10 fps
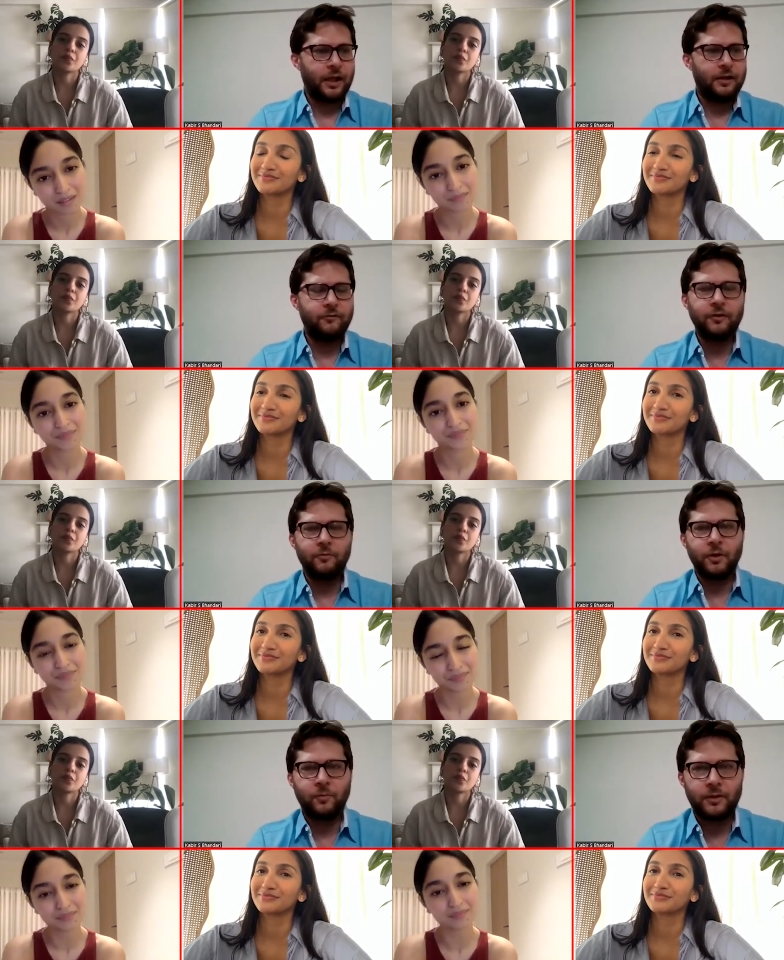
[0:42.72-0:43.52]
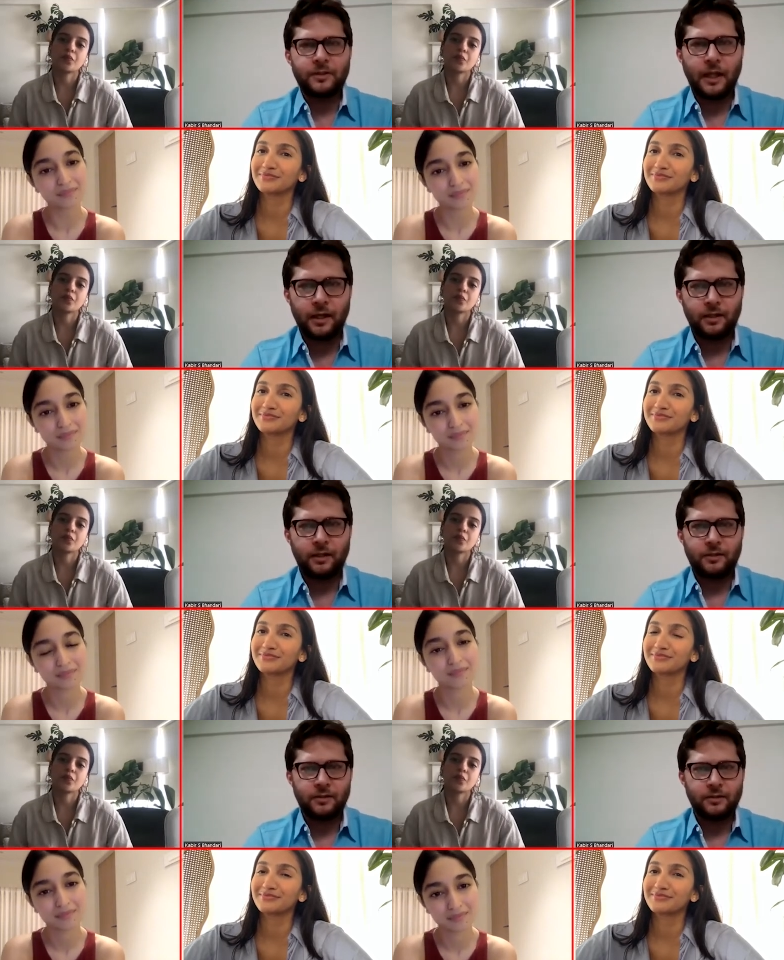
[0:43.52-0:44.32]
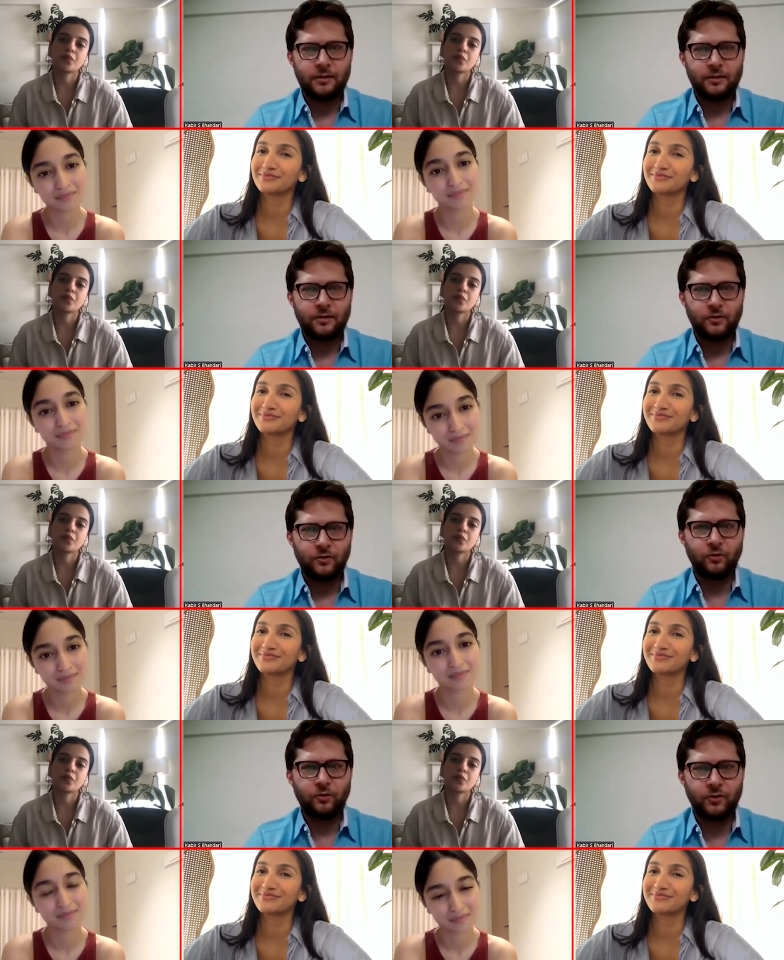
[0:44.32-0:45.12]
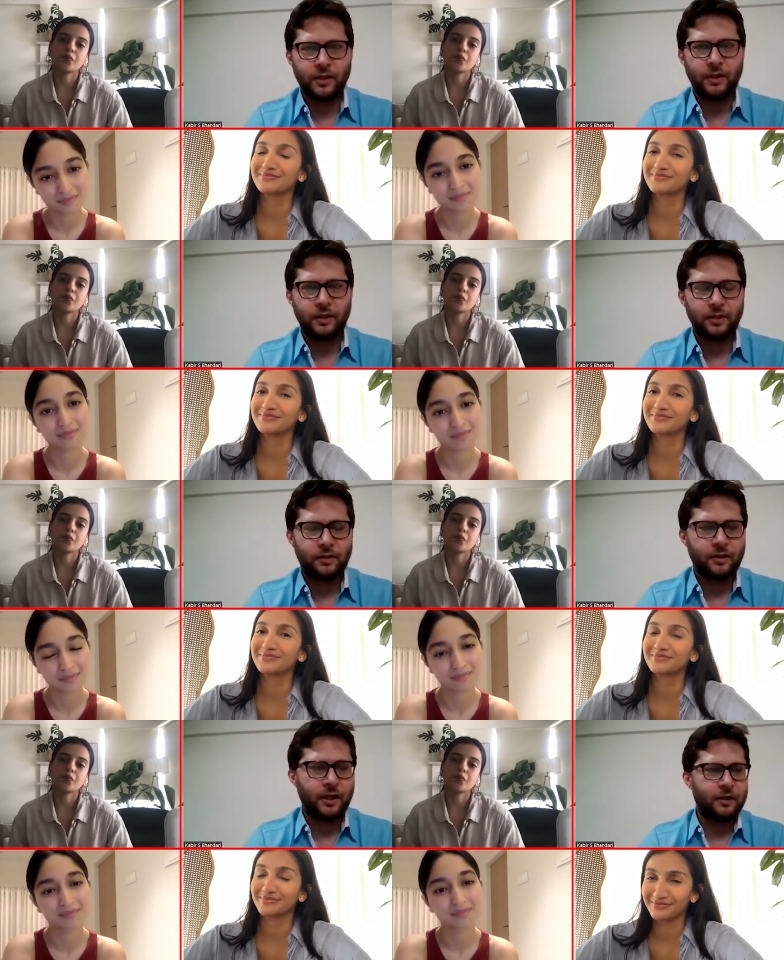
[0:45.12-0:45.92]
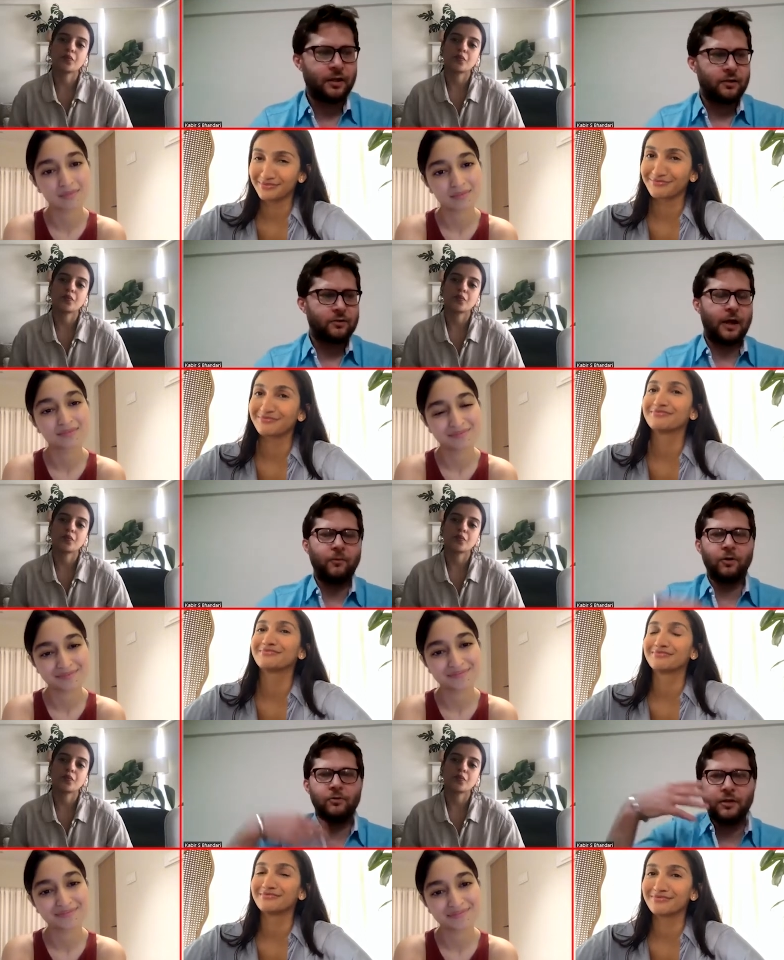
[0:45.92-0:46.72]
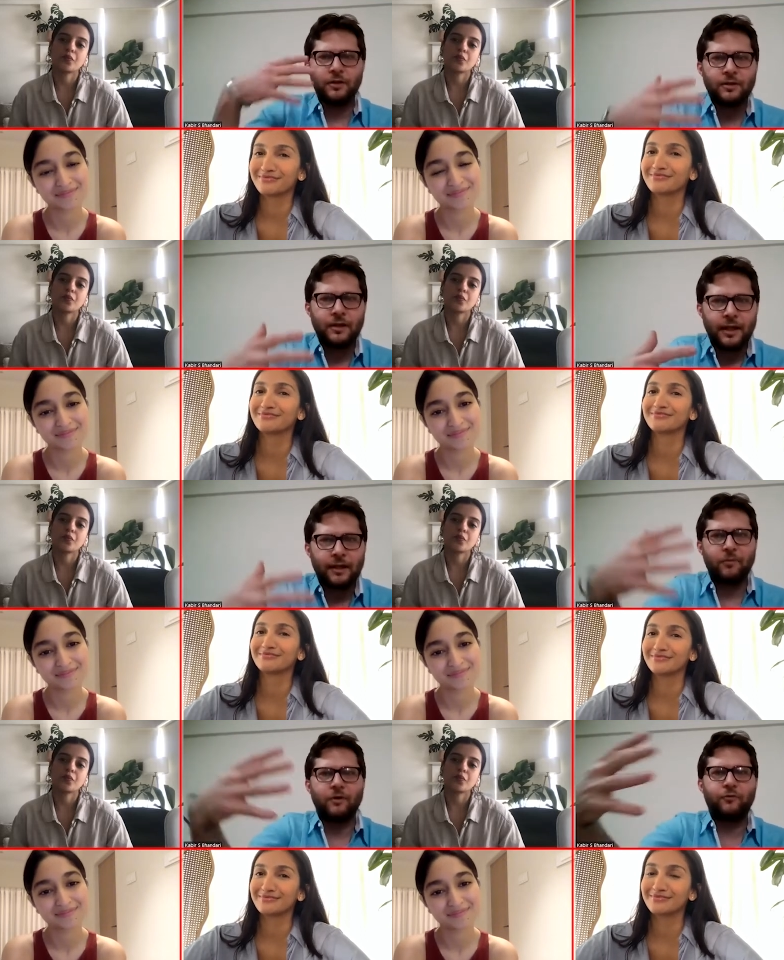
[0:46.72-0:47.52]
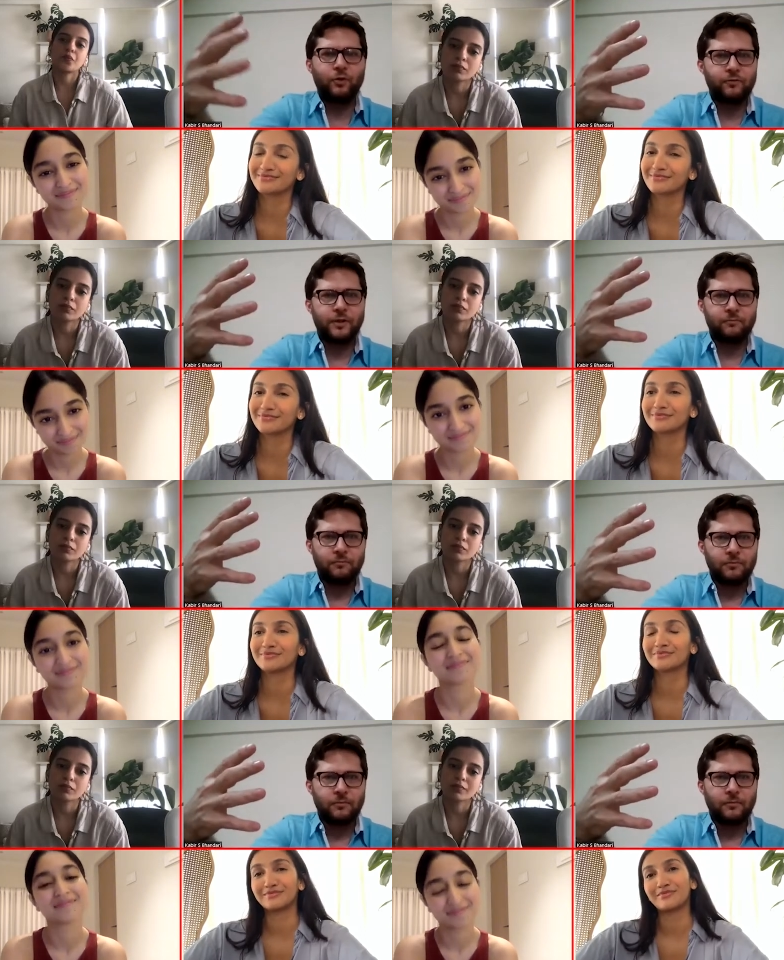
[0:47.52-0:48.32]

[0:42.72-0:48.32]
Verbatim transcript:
Speaker 1: enviable personalities, so to say, right? So I'm going to just name a few of them.